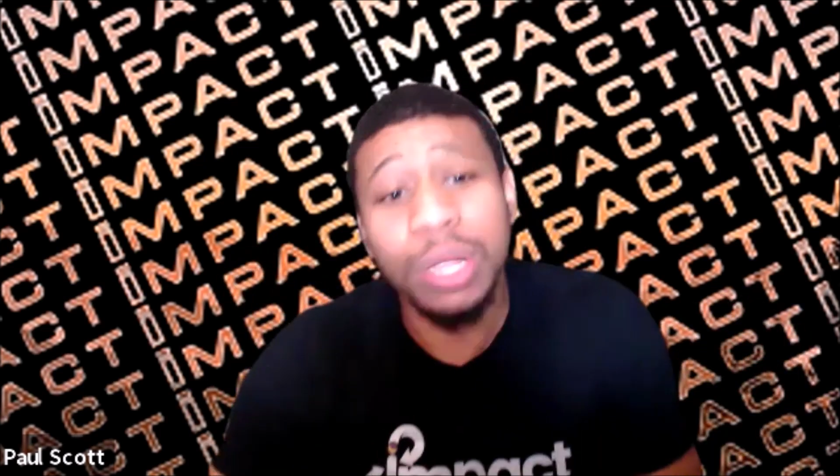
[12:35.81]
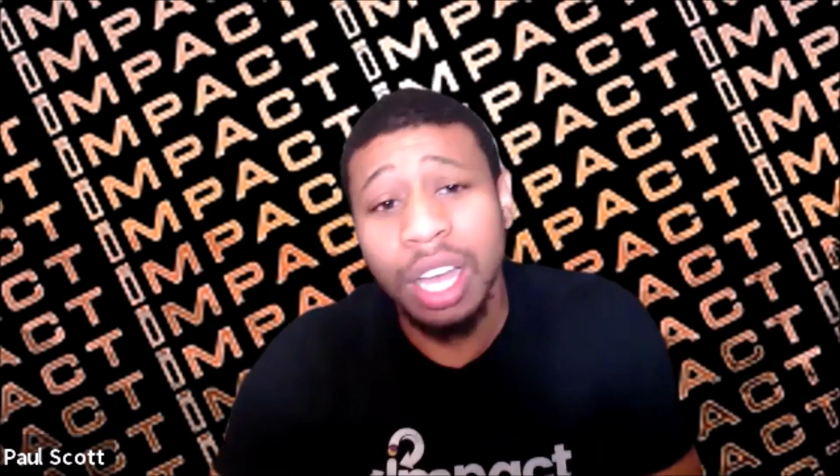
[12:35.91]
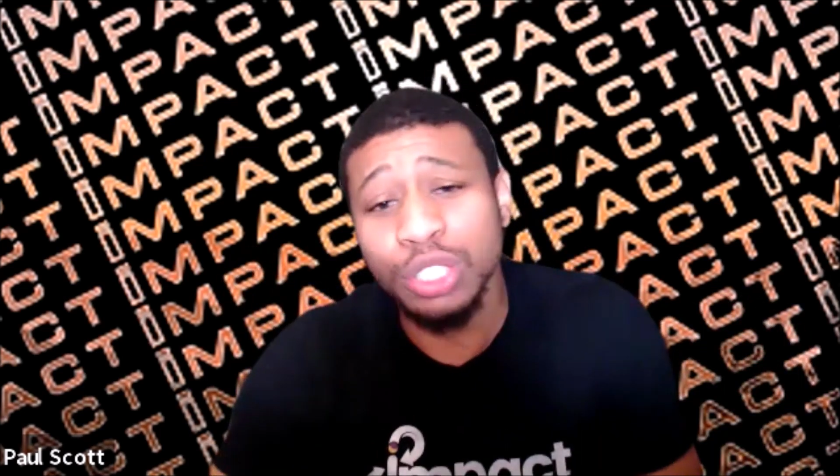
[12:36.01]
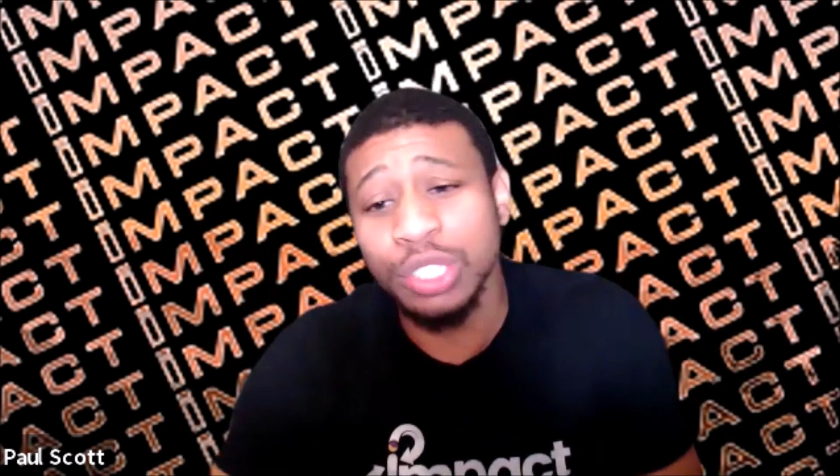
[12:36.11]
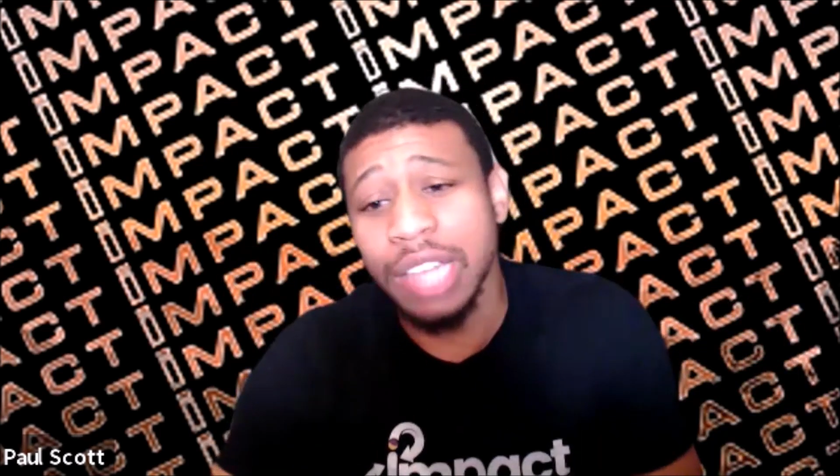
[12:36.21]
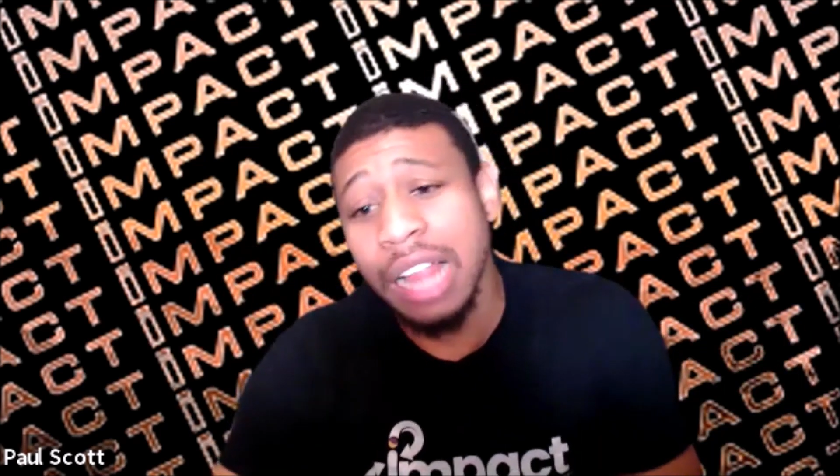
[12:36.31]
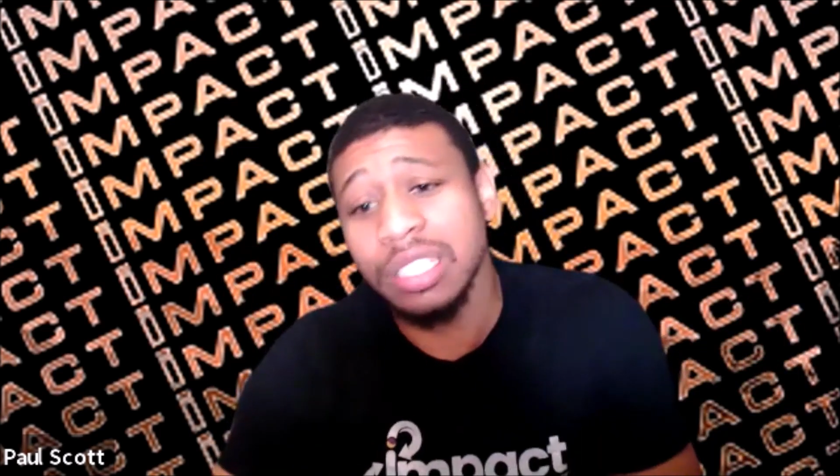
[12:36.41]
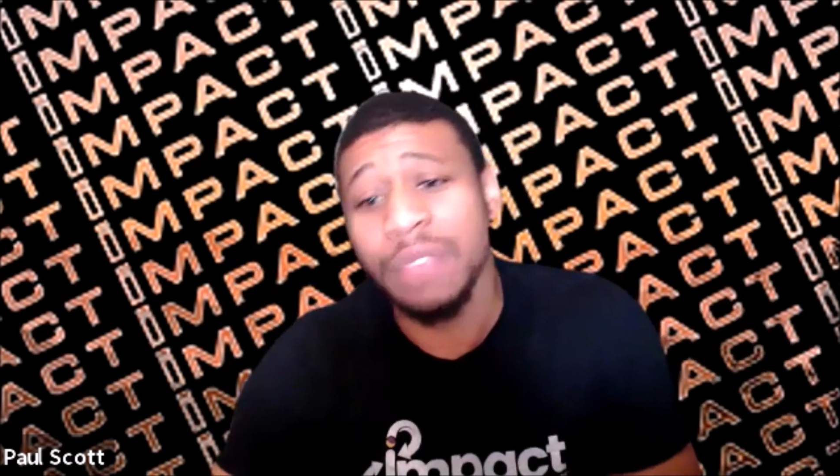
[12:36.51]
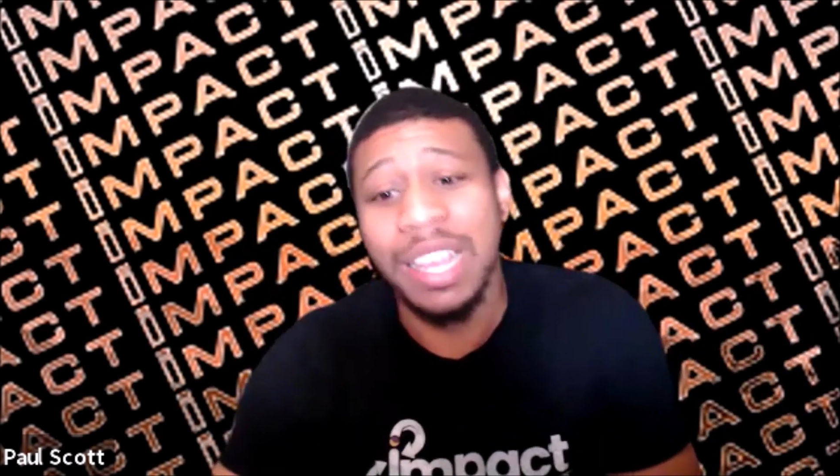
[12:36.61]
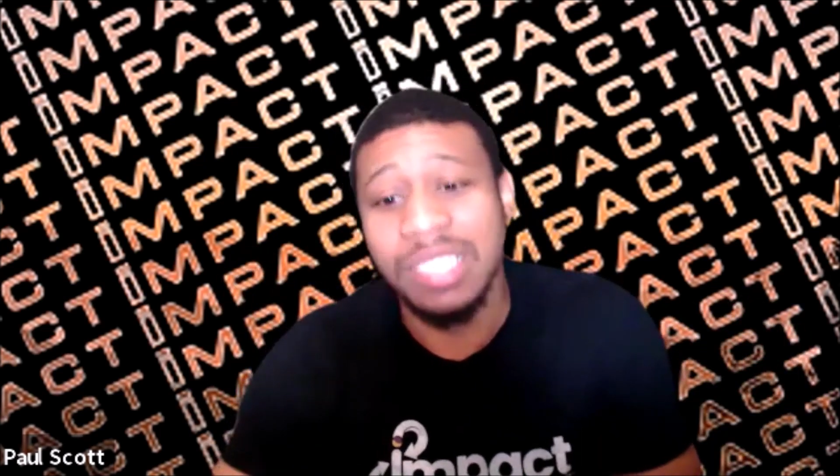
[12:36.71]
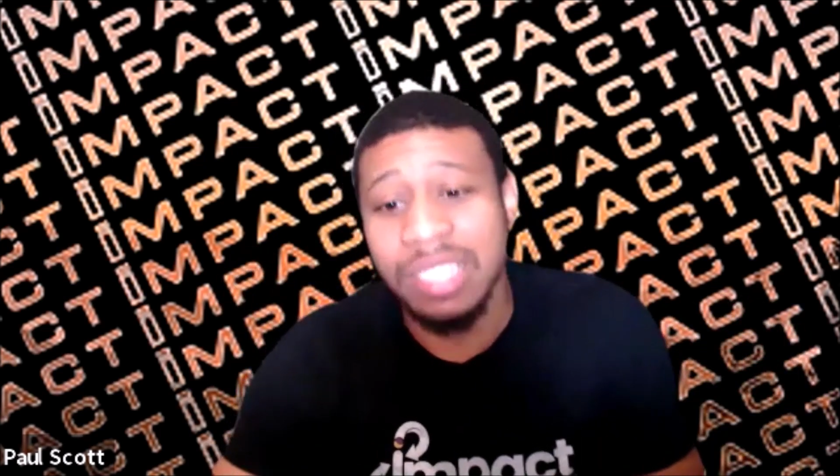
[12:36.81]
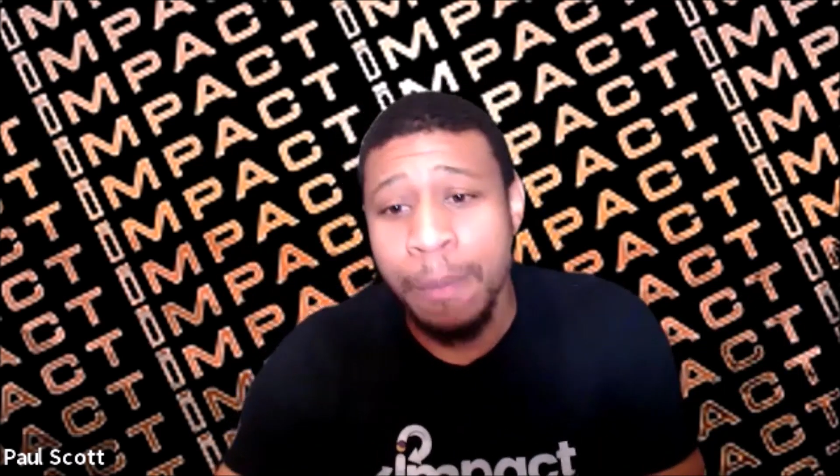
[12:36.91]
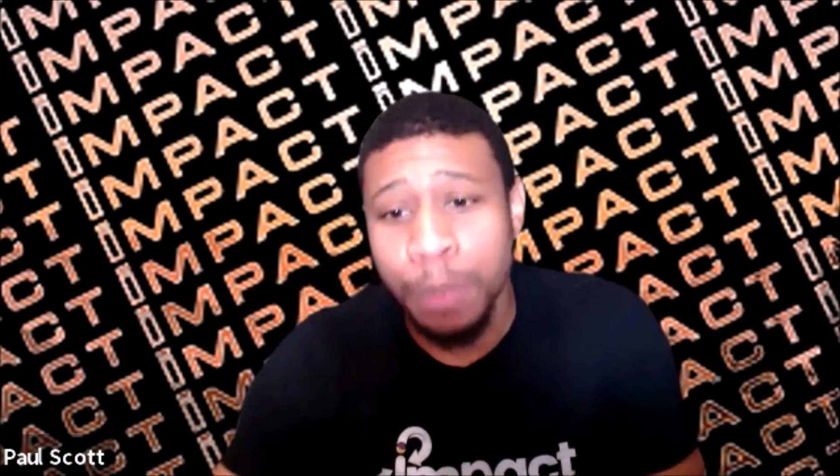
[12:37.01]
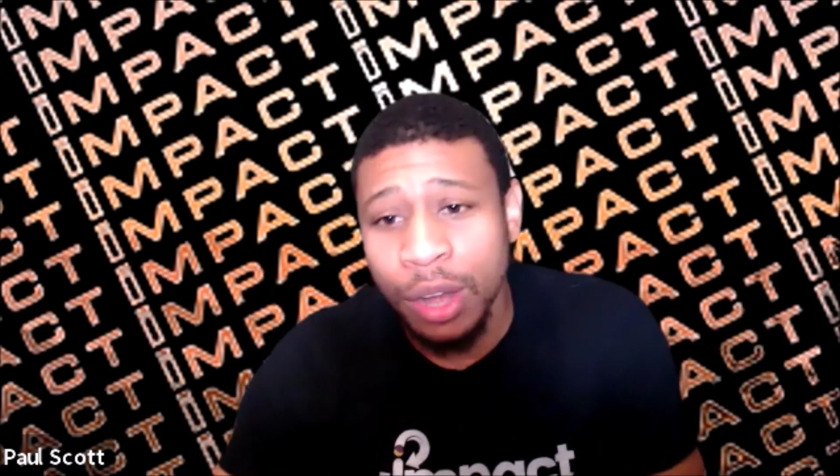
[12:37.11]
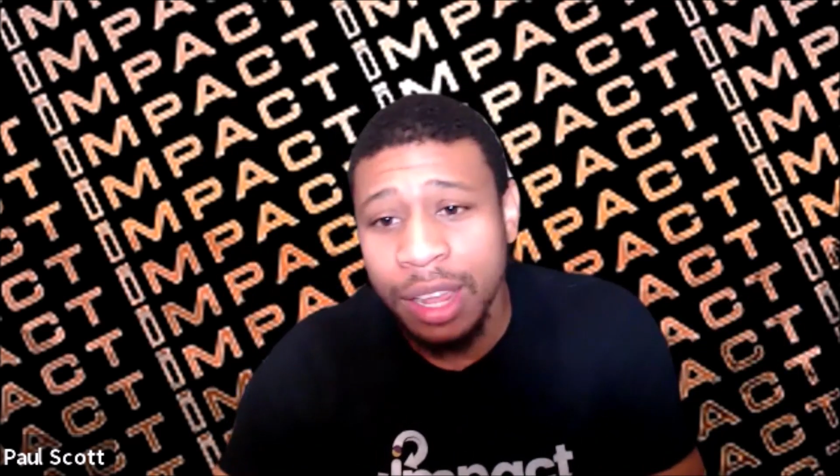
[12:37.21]
$100 if I step
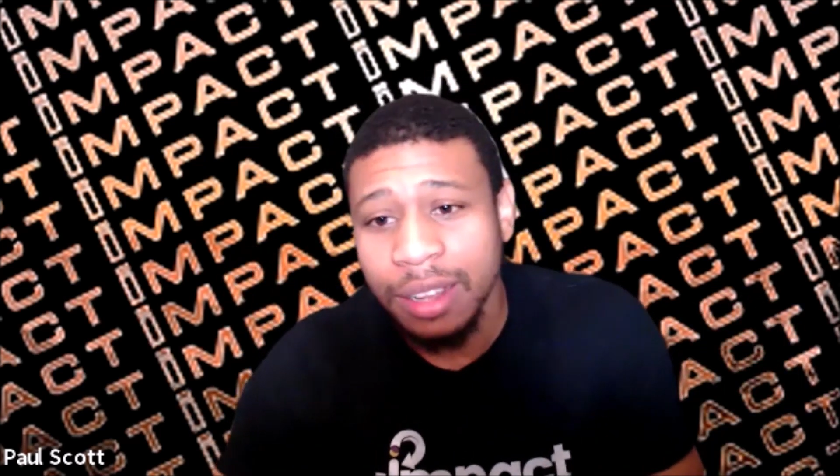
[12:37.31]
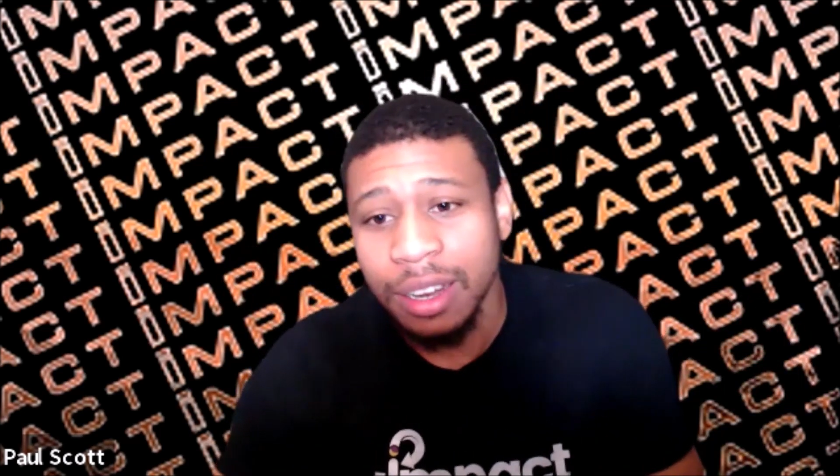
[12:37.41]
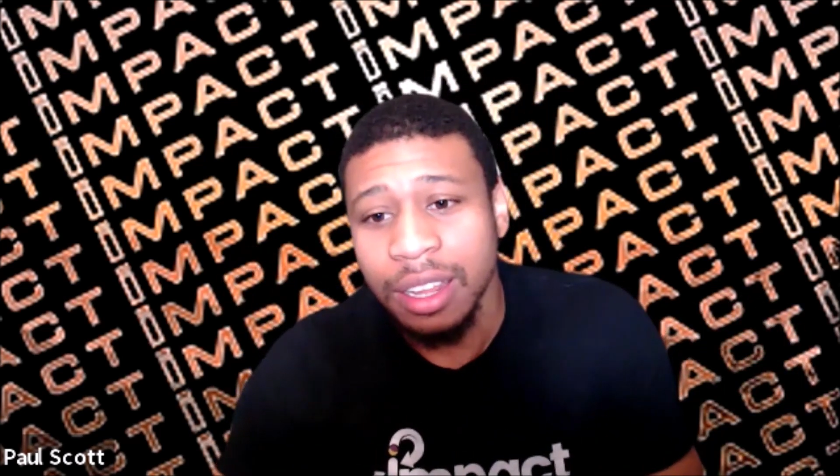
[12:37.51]
on it?